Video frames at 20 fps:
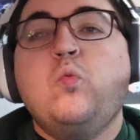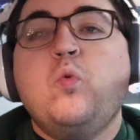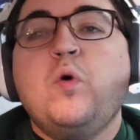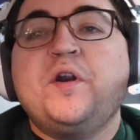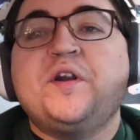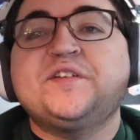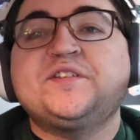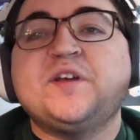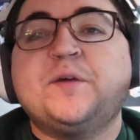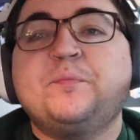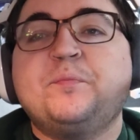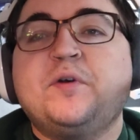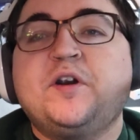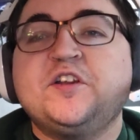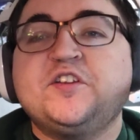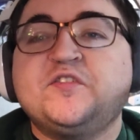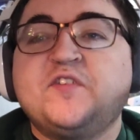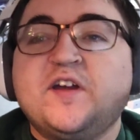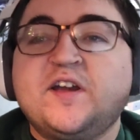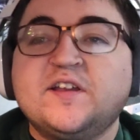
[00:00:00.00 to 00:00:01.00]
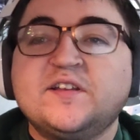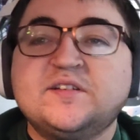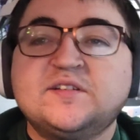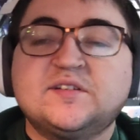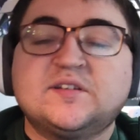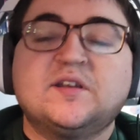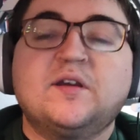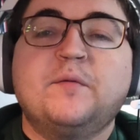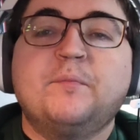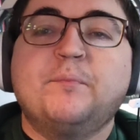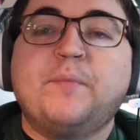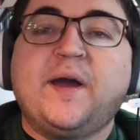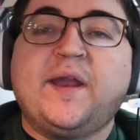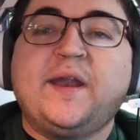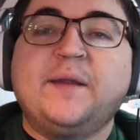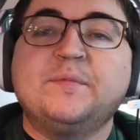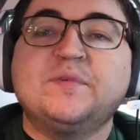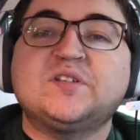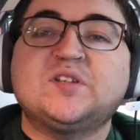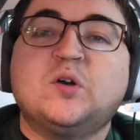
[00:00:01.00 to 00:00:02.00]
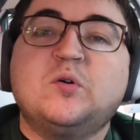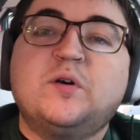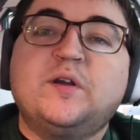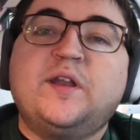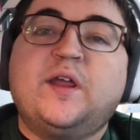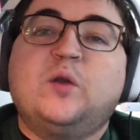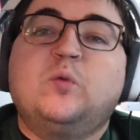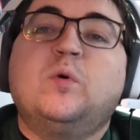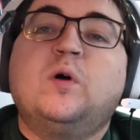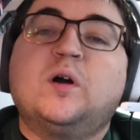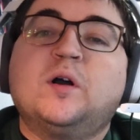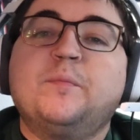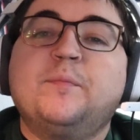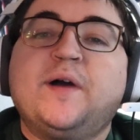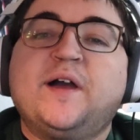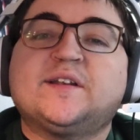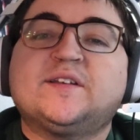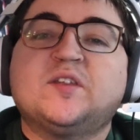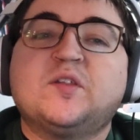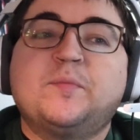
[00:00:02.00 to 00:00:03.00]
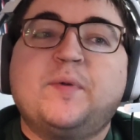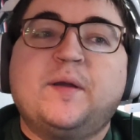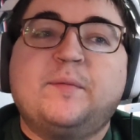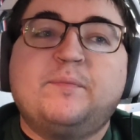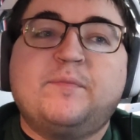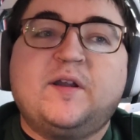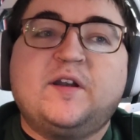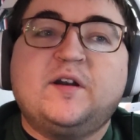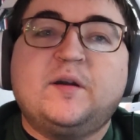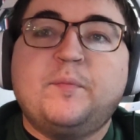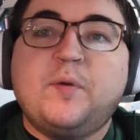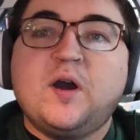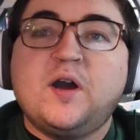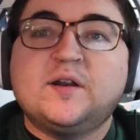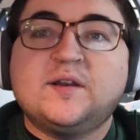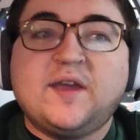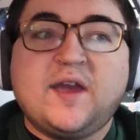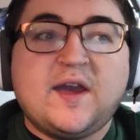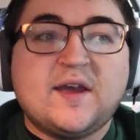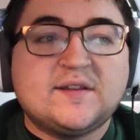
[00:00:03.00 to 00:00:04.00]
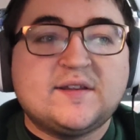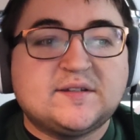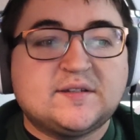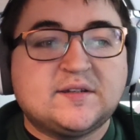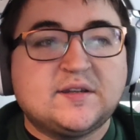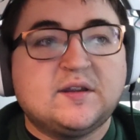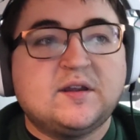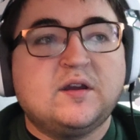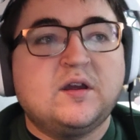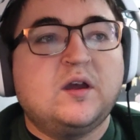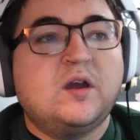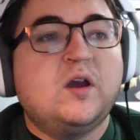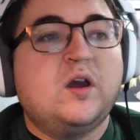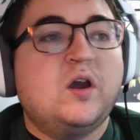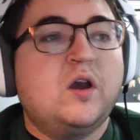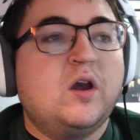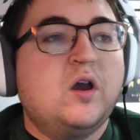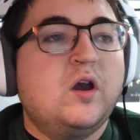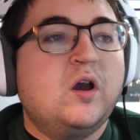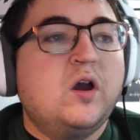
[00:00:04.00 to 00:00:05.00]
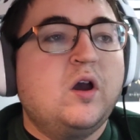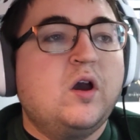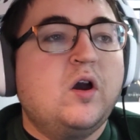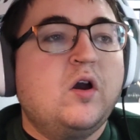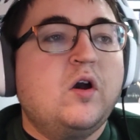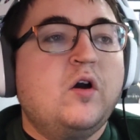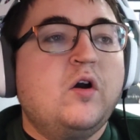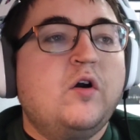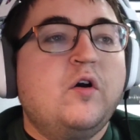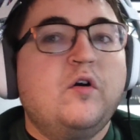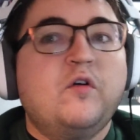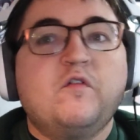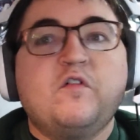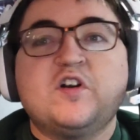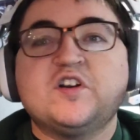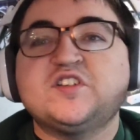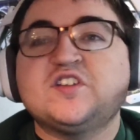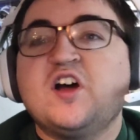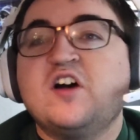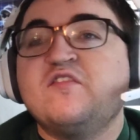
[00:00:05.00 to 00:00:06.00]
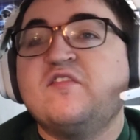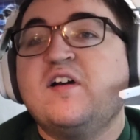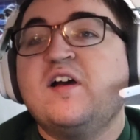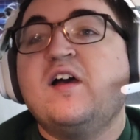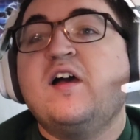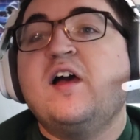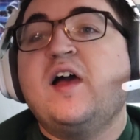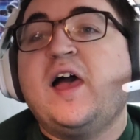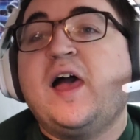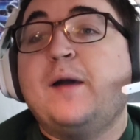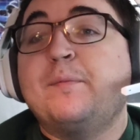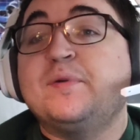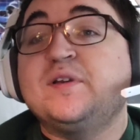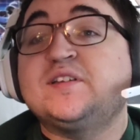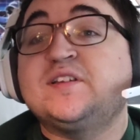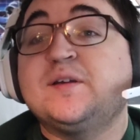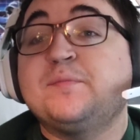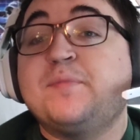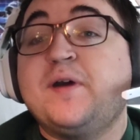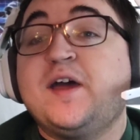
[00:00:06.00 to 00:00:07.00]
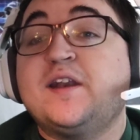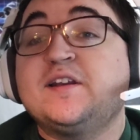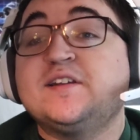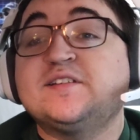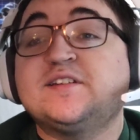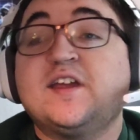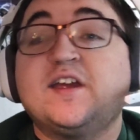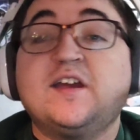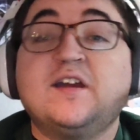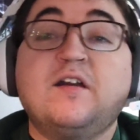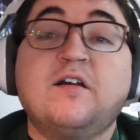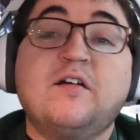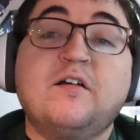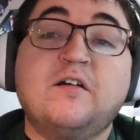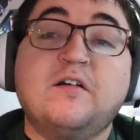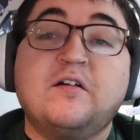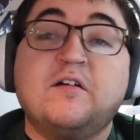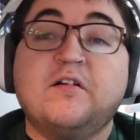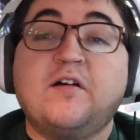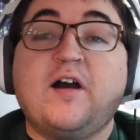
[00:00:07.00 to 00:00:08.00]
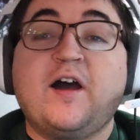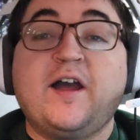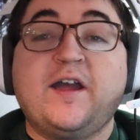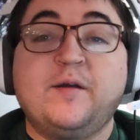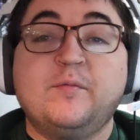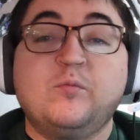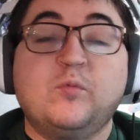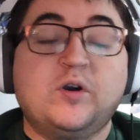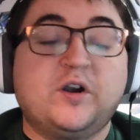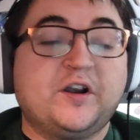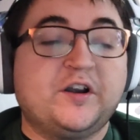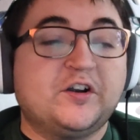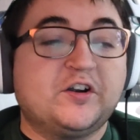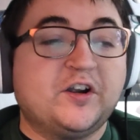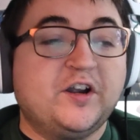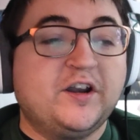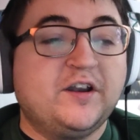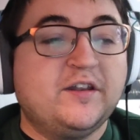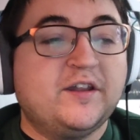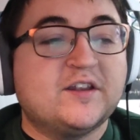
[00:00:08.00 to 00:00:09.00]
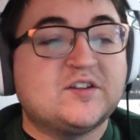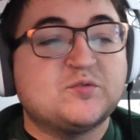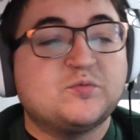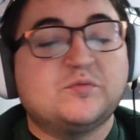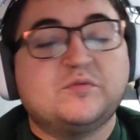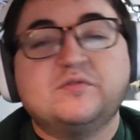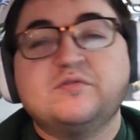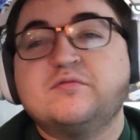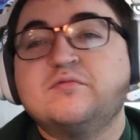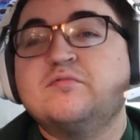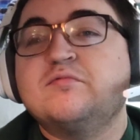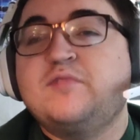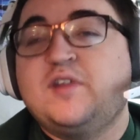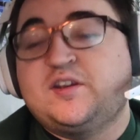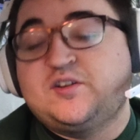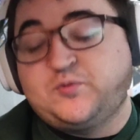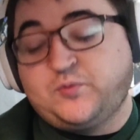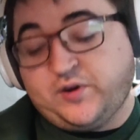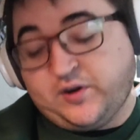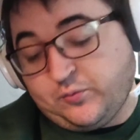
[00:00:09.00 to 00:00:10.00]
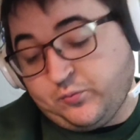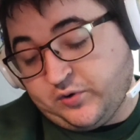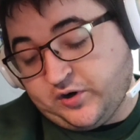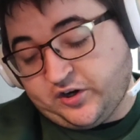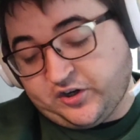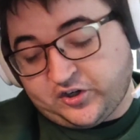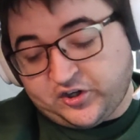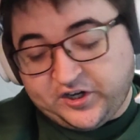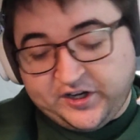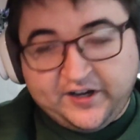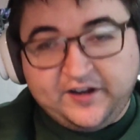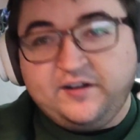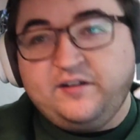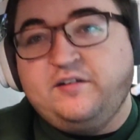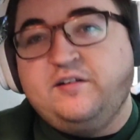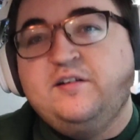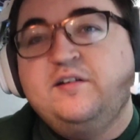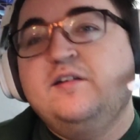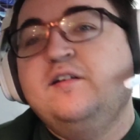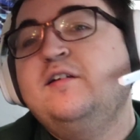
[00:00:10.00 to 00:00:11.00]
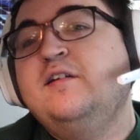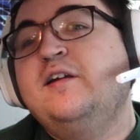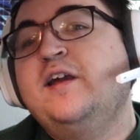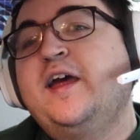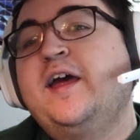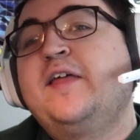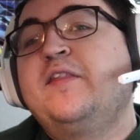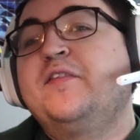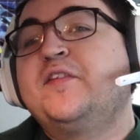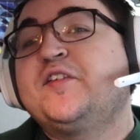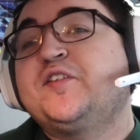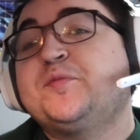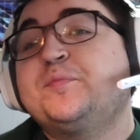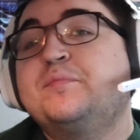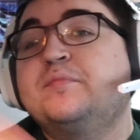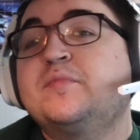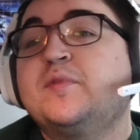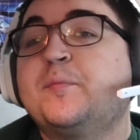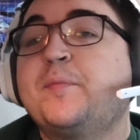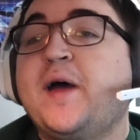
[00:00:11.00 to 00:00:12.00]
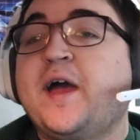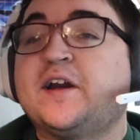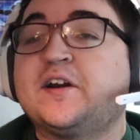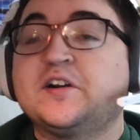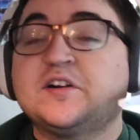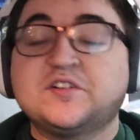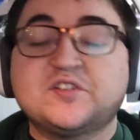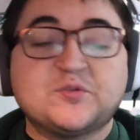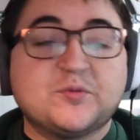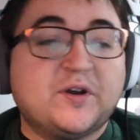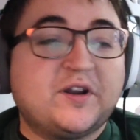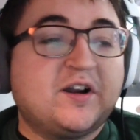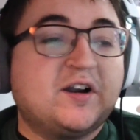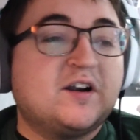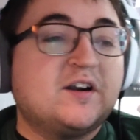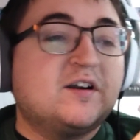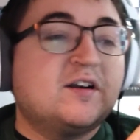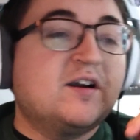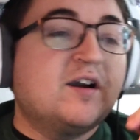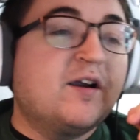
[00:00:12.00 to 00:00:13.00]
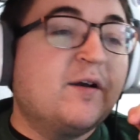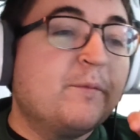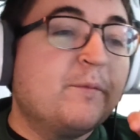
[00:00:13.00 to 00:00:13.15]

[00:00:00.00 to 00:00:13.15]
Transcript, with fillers: What is up, race fans? My name is Owen, and welcome back to the Bent Fender podcast. First off, happy St. Patty's Day. I am wearing green. That's that's why I'm wearing green, and this the Packers sweater.